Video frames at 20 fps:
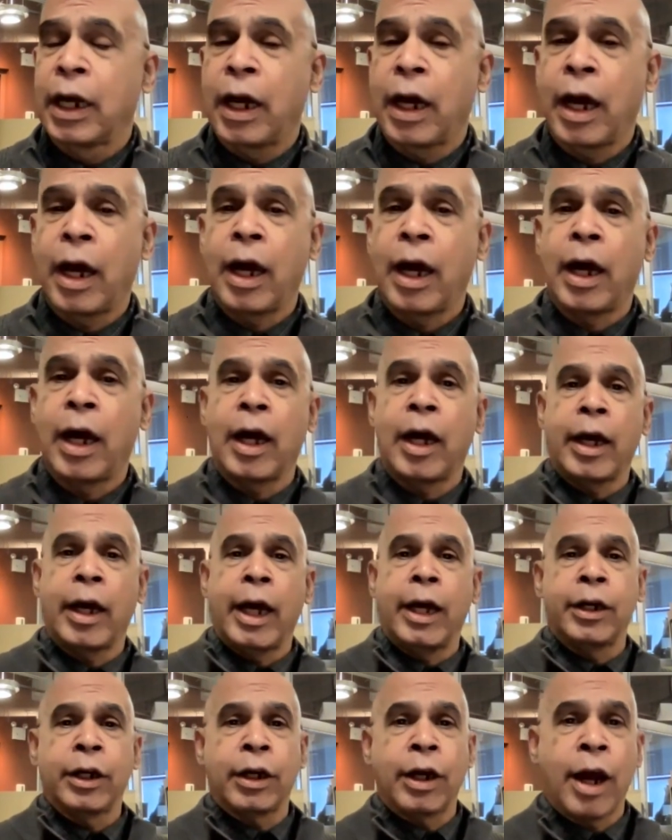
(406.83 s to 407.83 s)

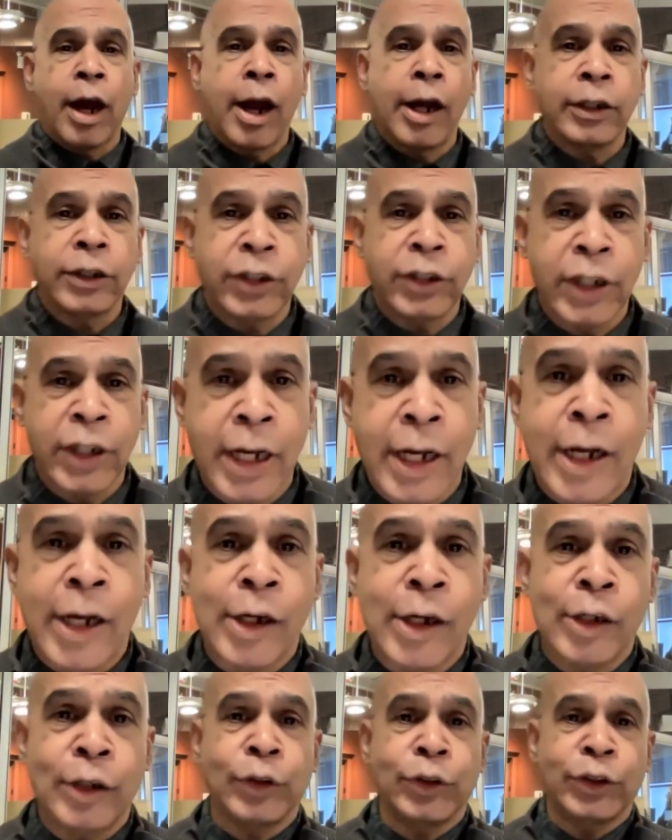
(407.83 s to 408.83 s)
and the
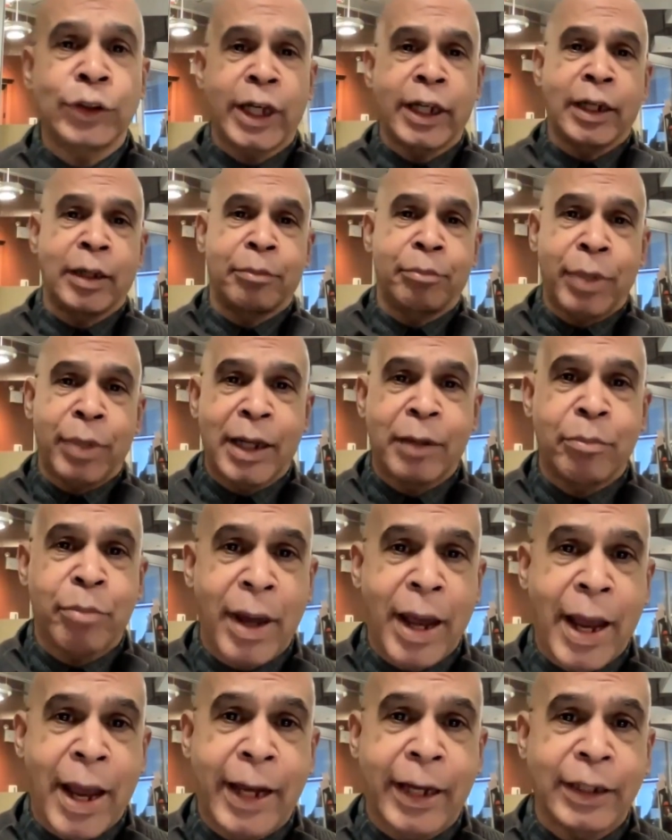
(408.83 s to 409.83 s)
cartels and the big
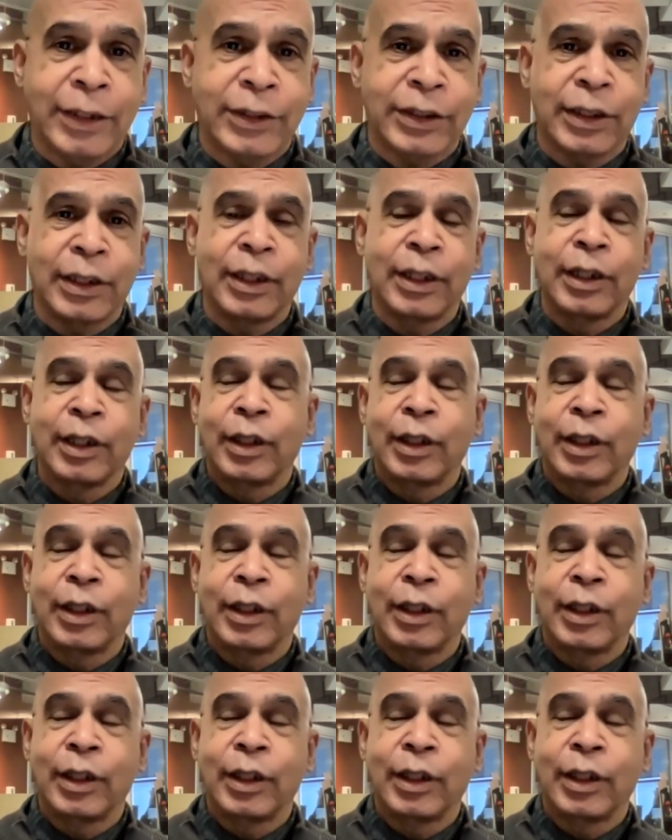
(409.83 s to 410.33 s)
banks.